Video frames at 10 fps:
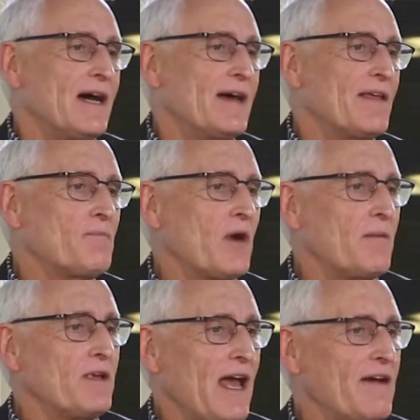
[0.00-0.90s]
Uh, they
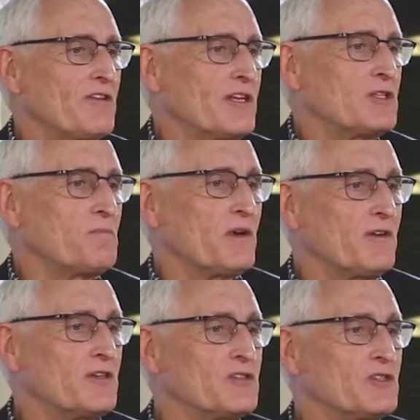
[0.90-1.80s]
probably haven't
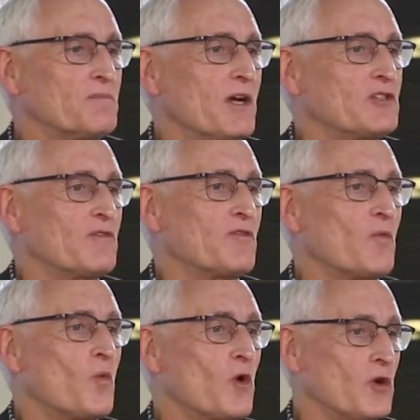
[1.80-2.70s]
experienced as much of the
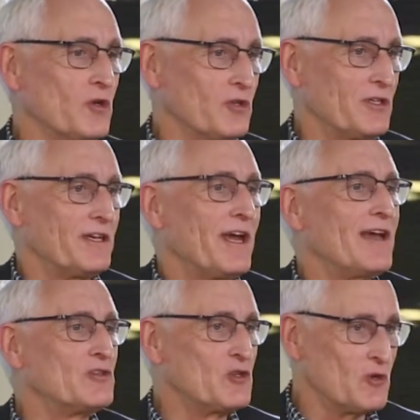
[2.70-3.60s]
world
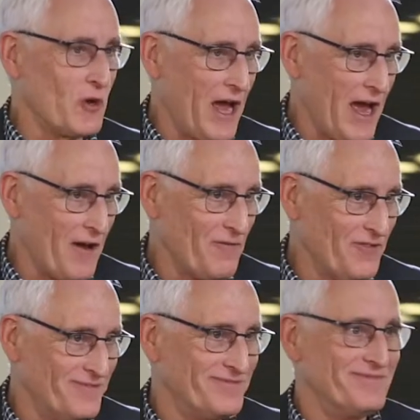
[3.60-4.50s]
as you have.